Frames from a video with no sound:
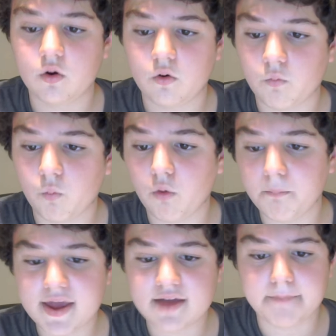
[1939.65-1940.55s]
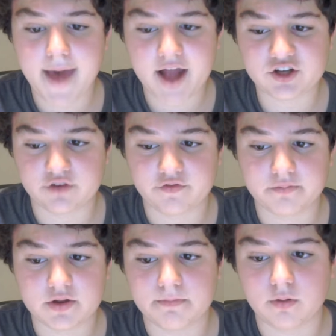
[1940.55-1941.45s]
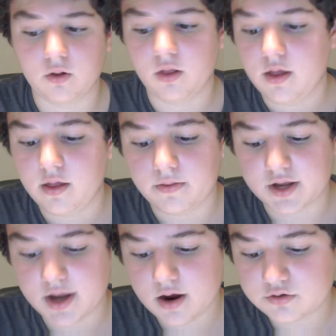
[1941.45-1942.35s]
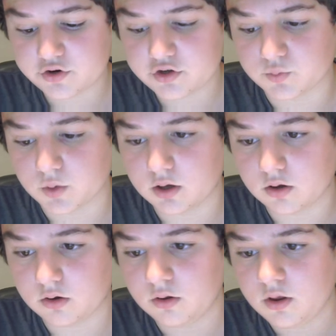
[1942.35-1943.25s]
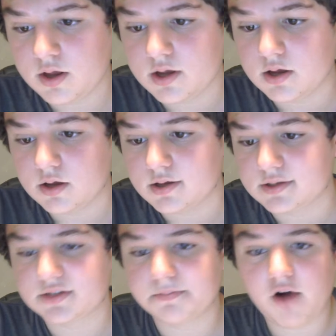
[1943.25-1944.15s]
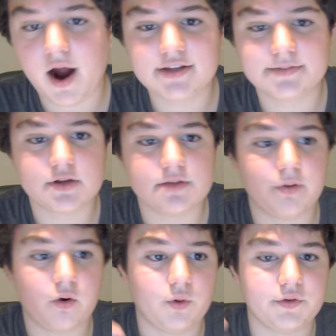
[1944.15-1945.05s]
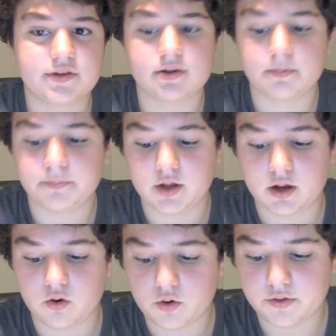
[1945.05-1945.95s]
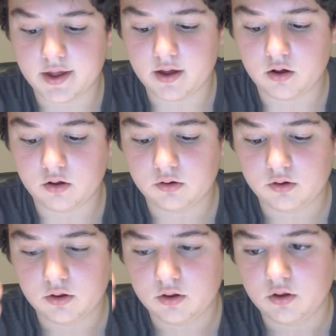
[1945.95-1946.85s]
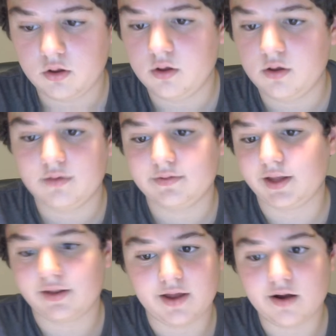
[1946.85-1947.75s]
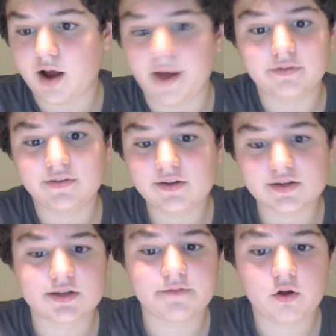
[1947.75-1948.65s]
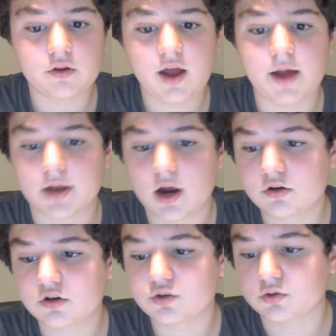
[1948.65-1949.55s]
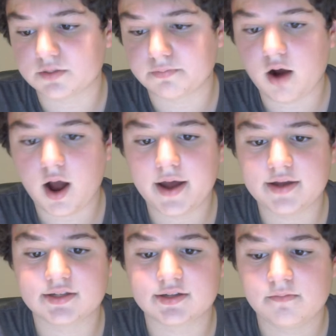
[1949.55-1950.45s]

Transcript: will make magic for people. The characters will surprise people with something, or they'll... I've seen this stuff all the time. Characters will surprise...